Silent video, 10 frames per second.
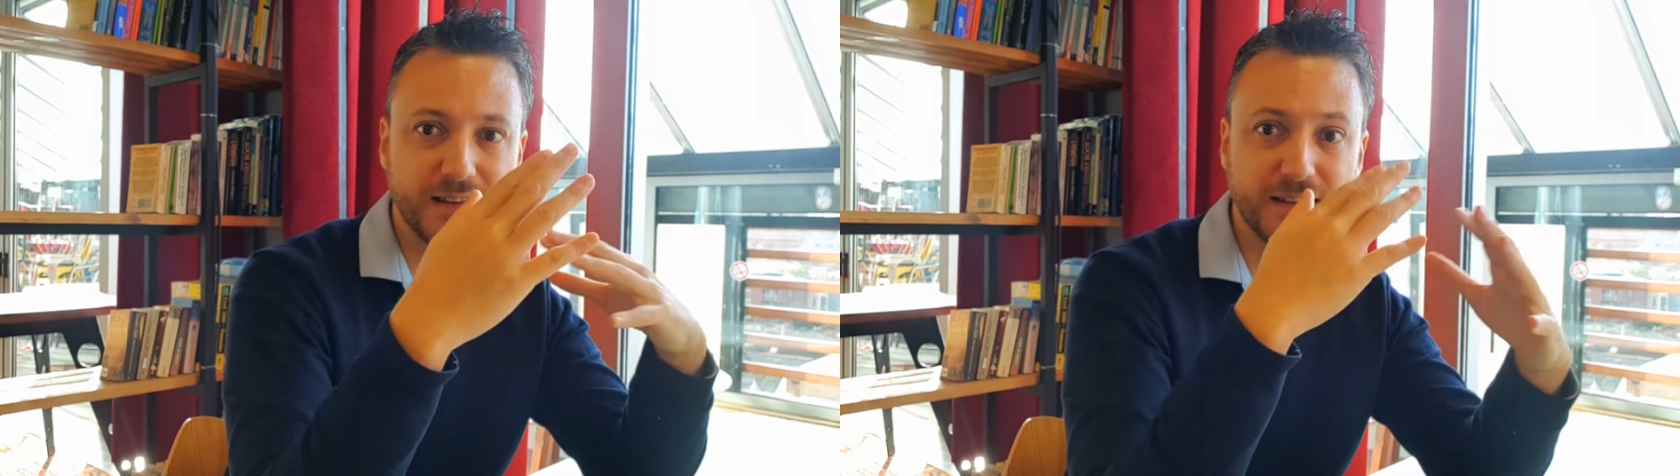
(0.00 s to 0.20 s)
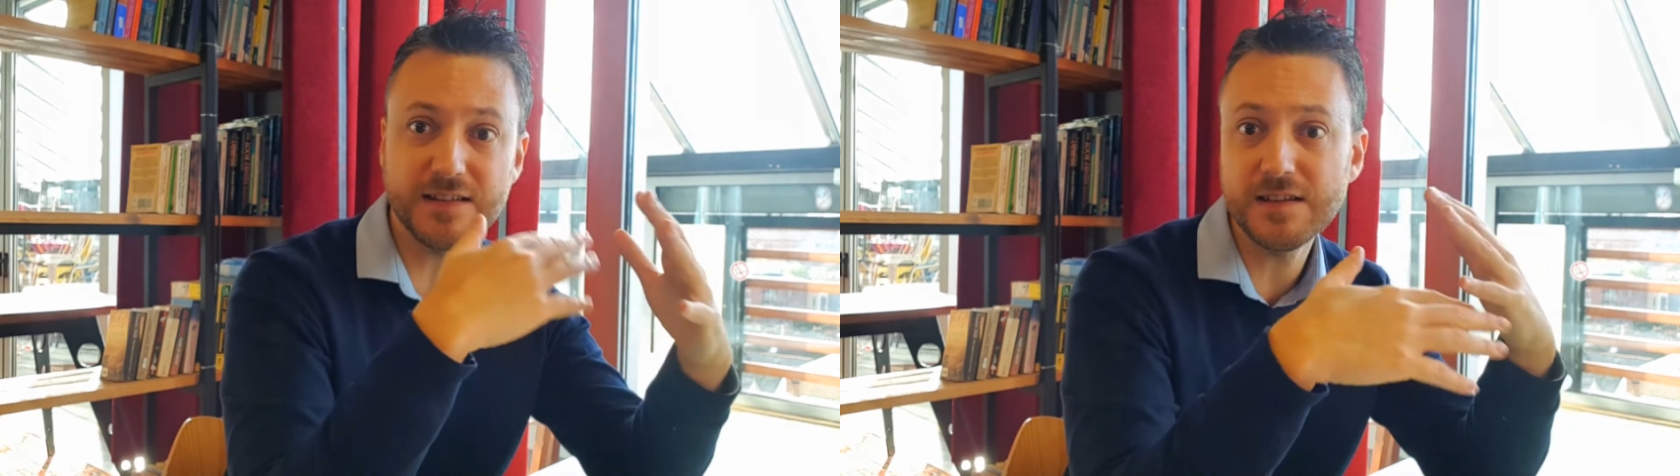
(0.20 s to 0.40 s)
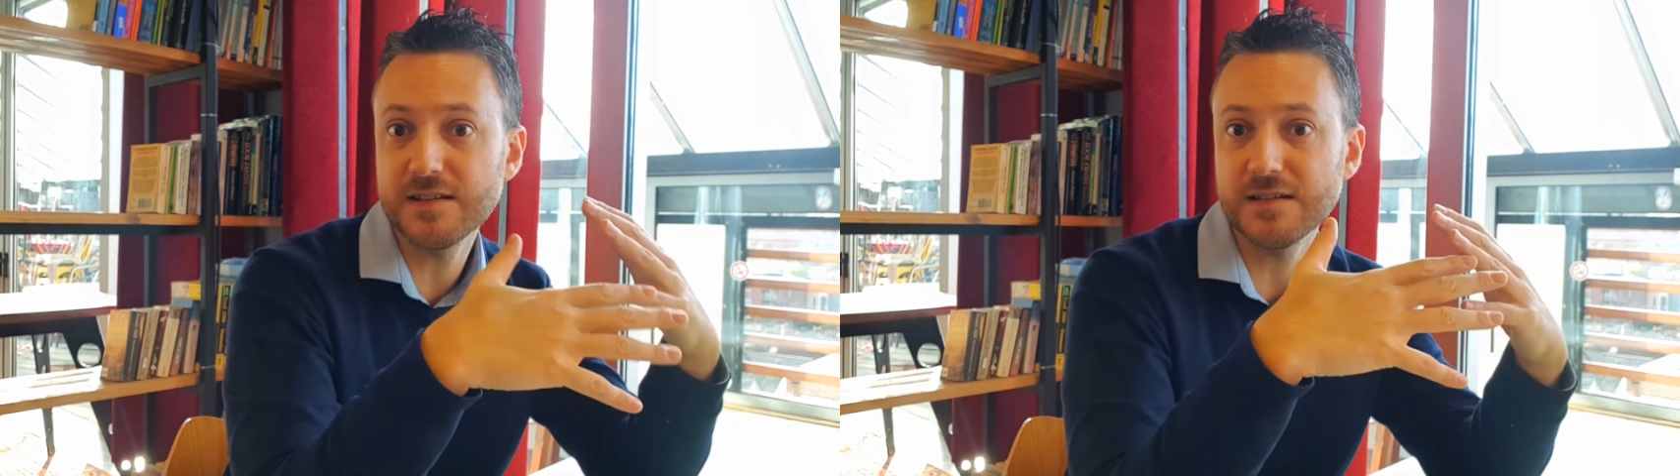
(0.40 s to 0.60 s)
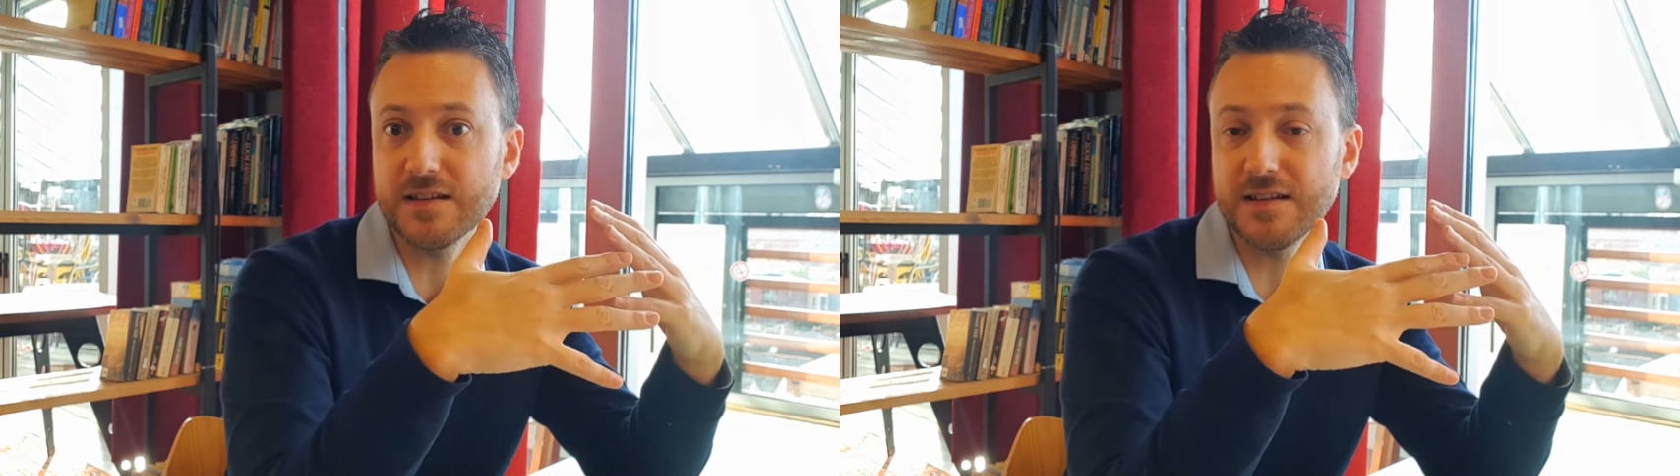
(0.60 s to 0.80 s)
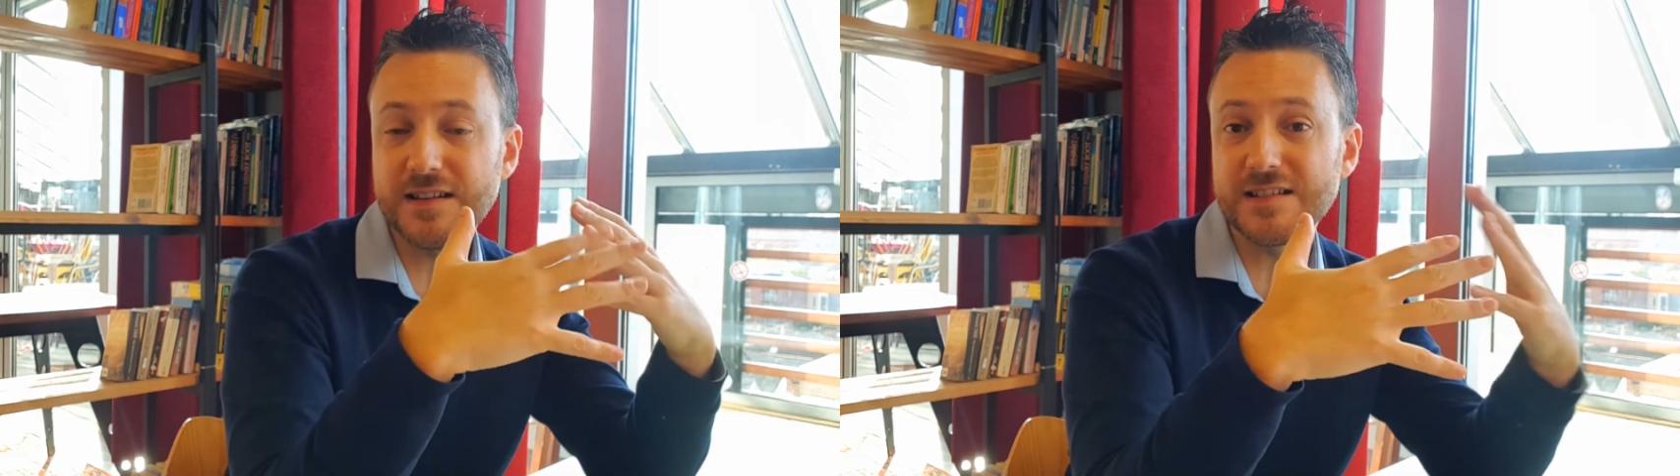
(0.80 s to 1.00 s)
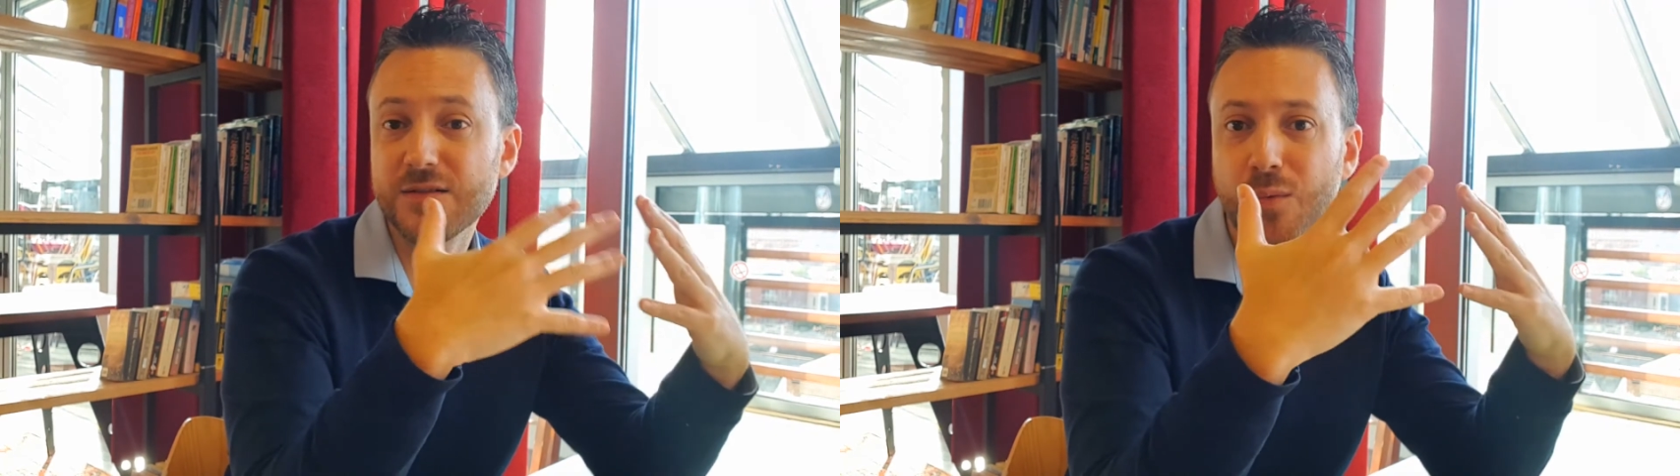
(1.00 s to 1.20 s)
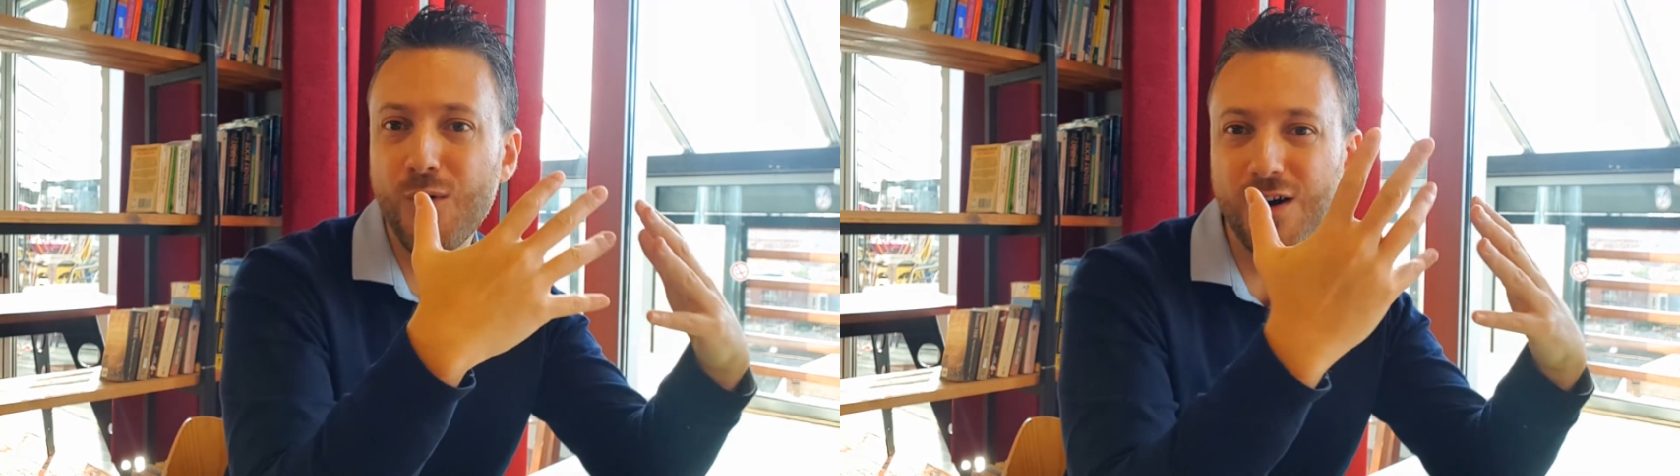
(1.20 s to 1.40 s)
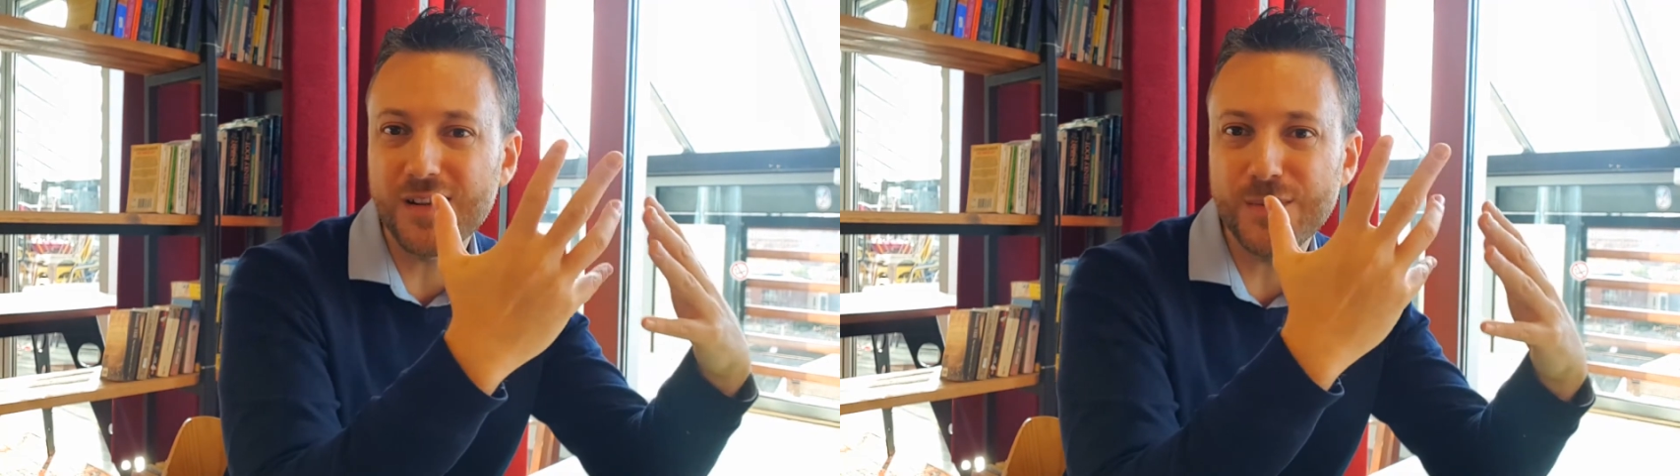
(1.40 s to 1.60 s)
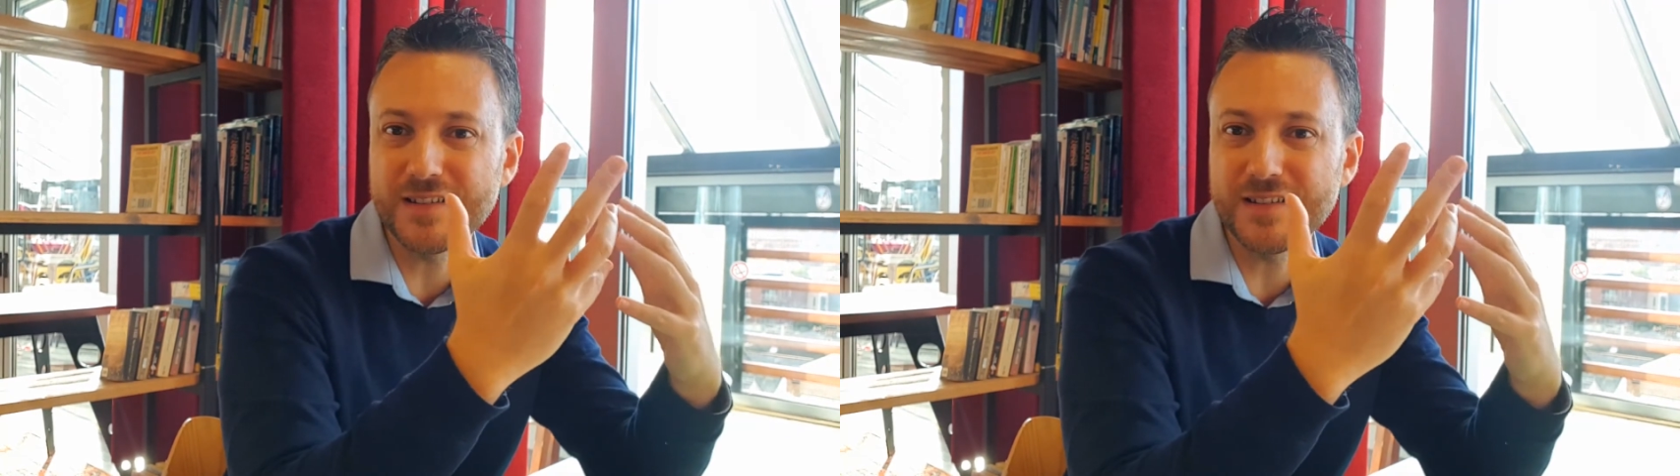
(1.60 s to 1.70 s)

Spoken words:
and it doesn't work.